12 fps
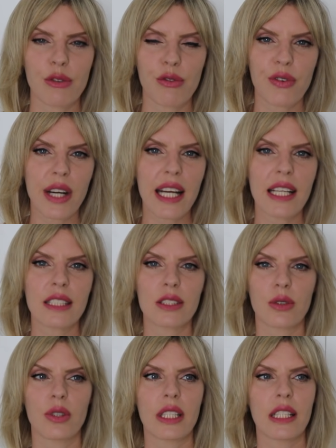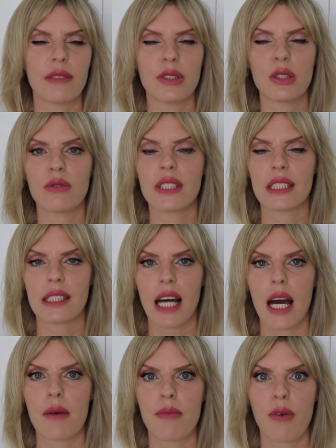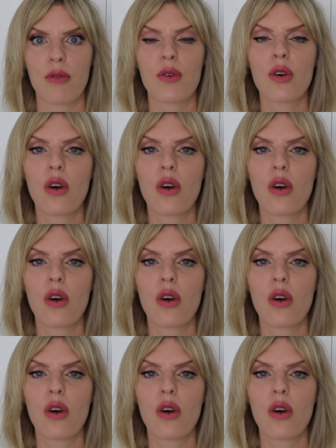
friends or gives you this type of